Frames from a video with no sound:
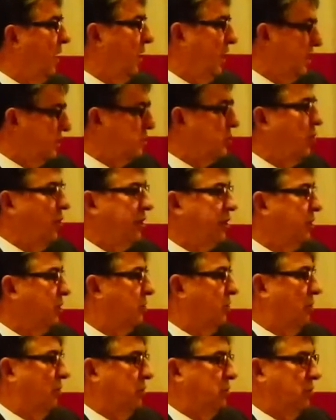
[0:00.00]
it's going to
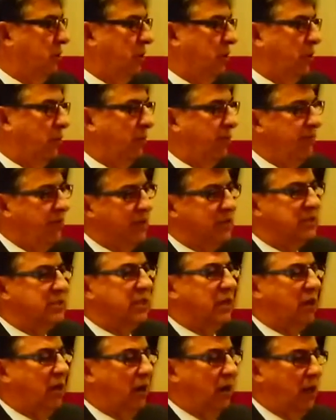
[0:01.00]
grow. We've got
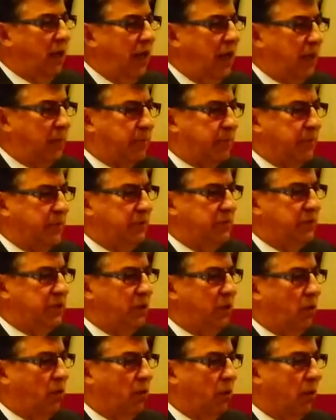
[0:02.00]
Cigar Lake
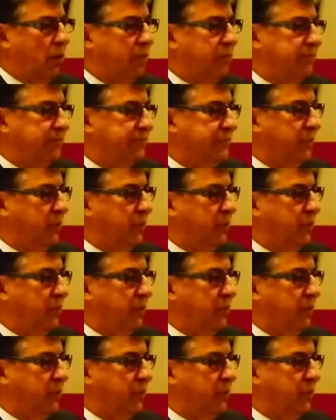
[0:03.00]
producing ore,